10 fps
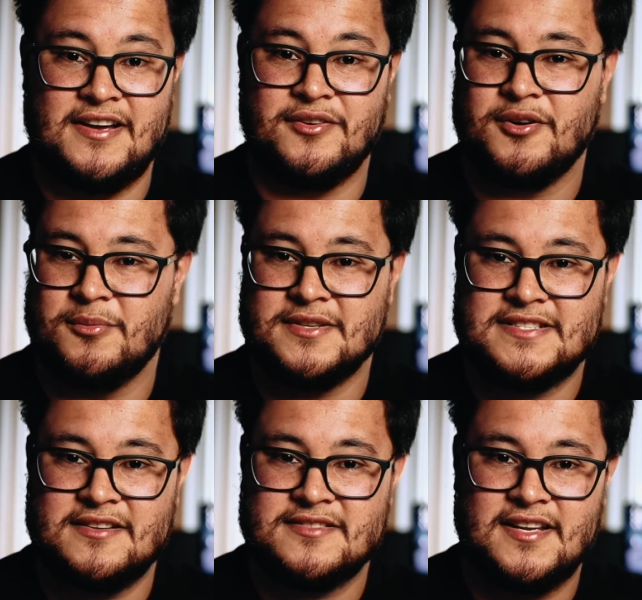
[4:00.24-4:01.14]
haven't heard what it
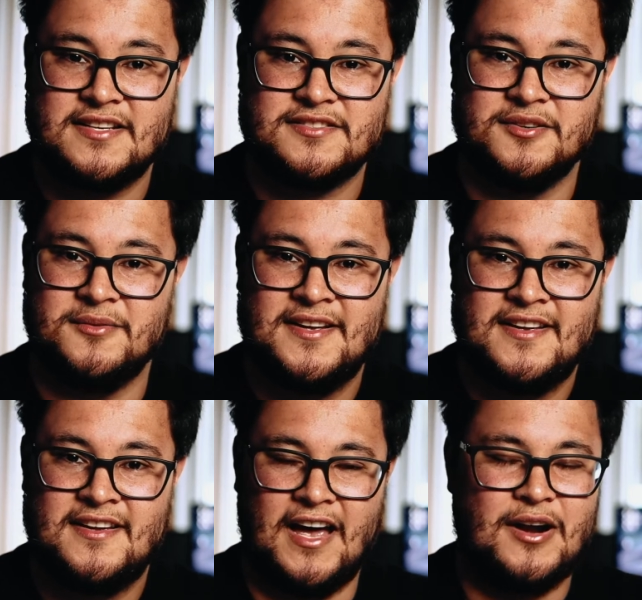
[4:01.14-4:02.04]
sounds like, so
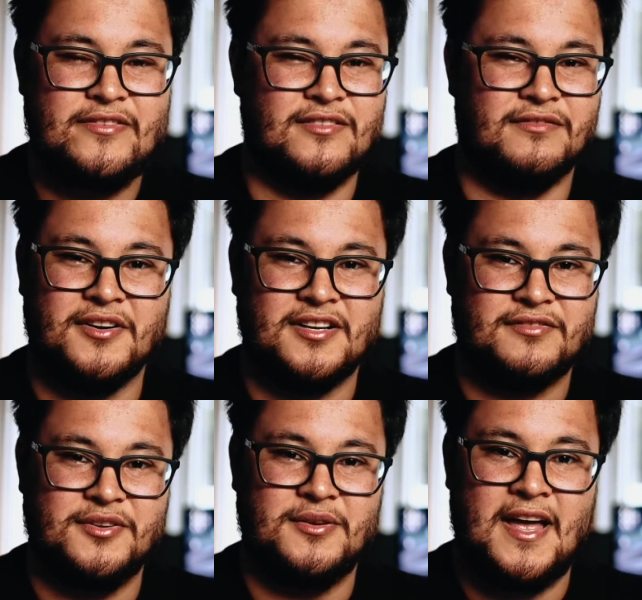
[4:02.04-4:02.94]
I don't have a verdict
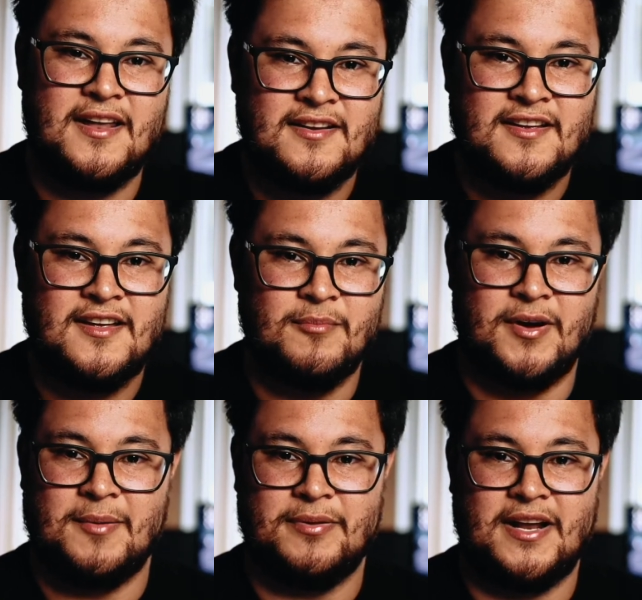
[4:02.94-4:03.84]
for you yet.
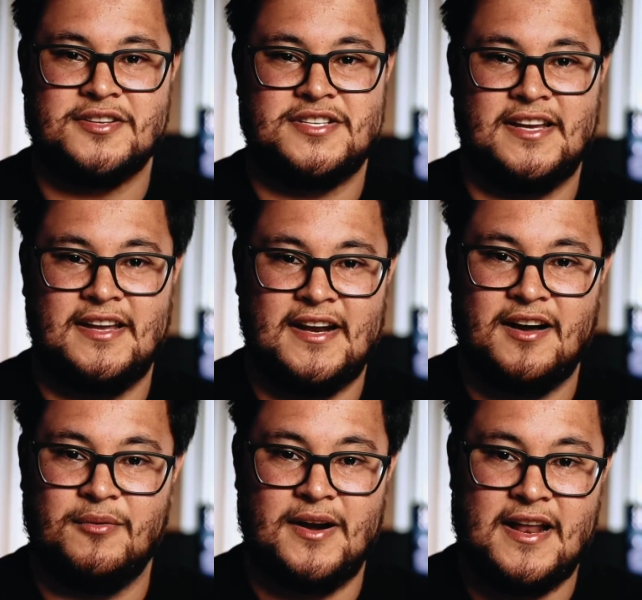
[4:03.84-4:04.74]
But I plan on checking it
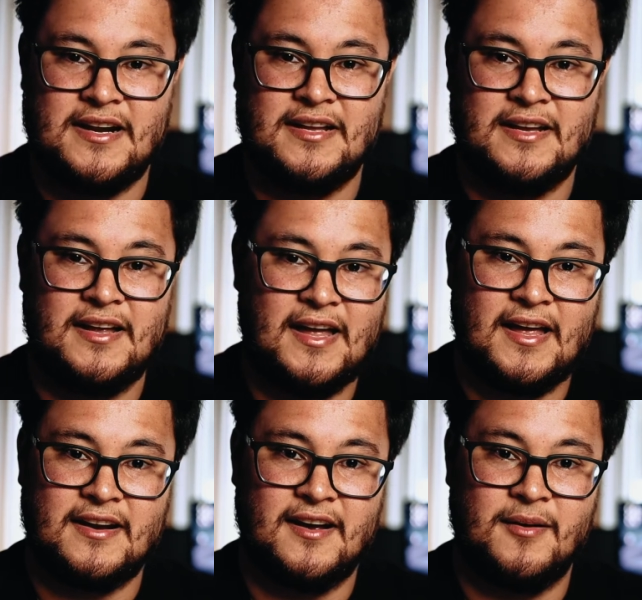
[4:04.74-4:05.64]
out when editing,
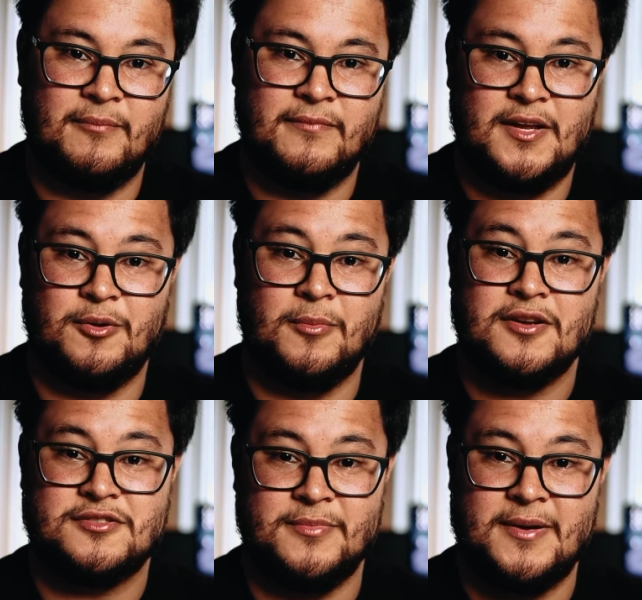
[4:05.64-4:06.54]
and it'll
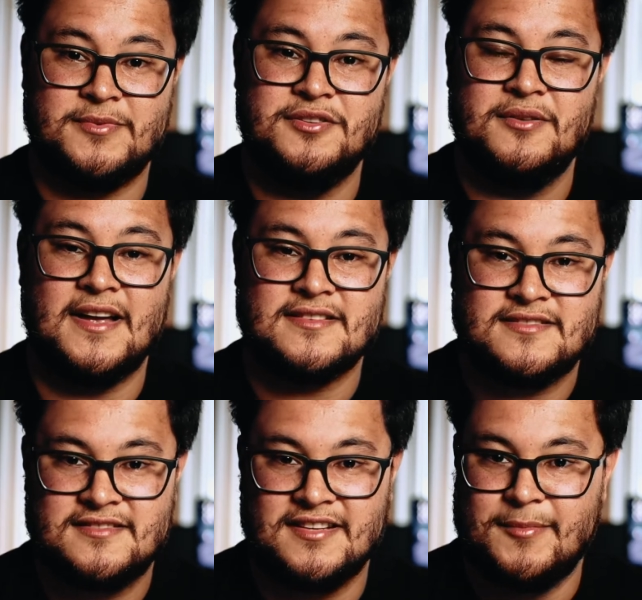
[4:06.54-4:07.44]
also be up to you
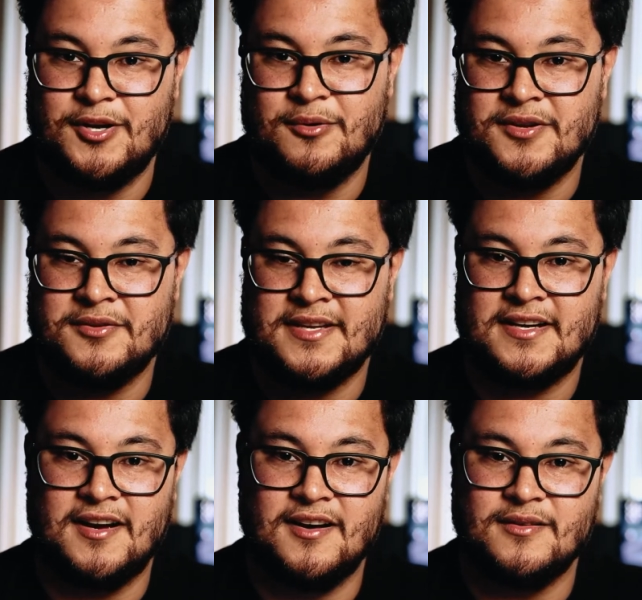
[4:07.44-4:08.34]
guys to let me know what you
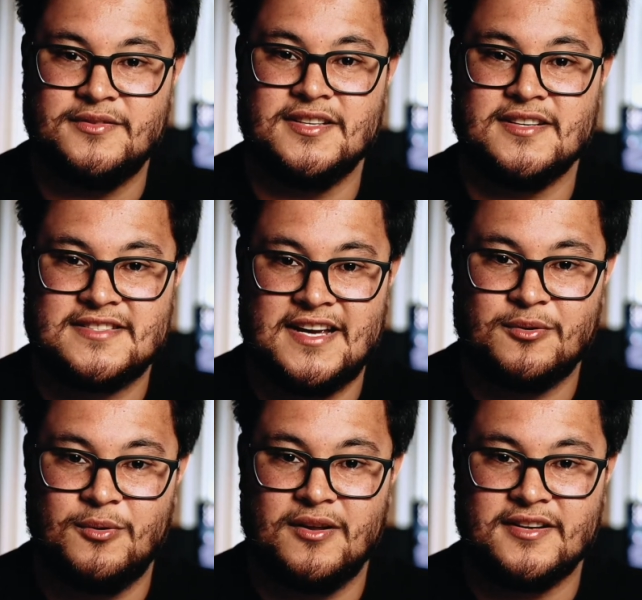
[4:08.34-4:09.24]
think of the
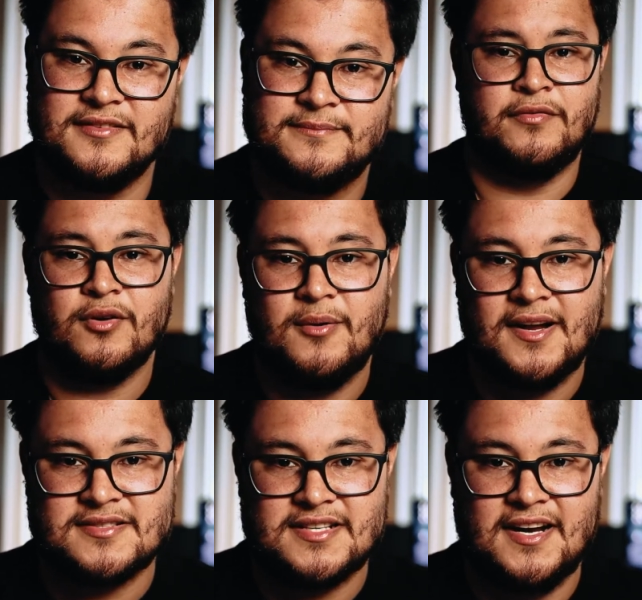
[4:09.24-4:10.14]
sound quality. Before
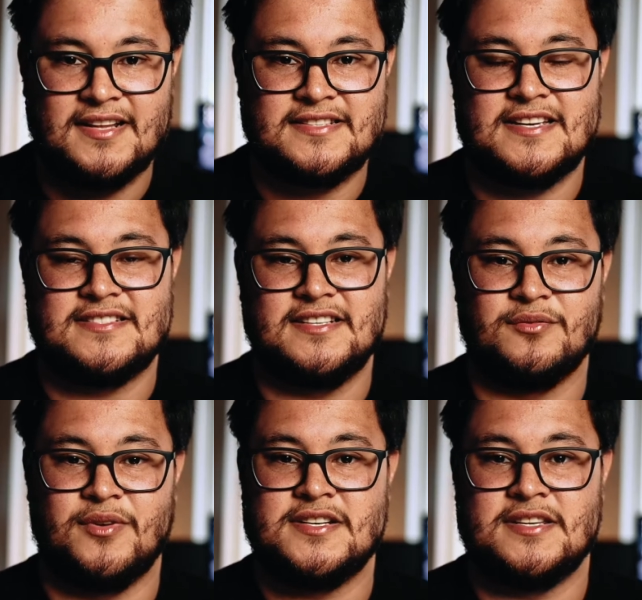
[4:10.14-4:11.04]
going outside and testing
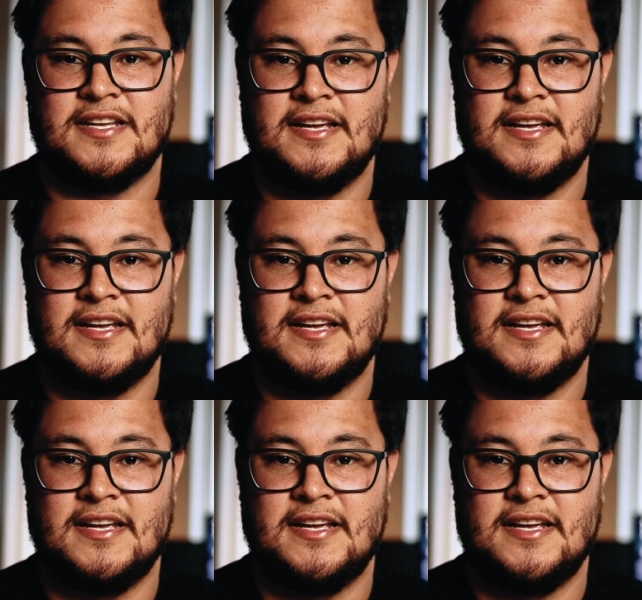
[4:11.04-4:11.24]
the range of the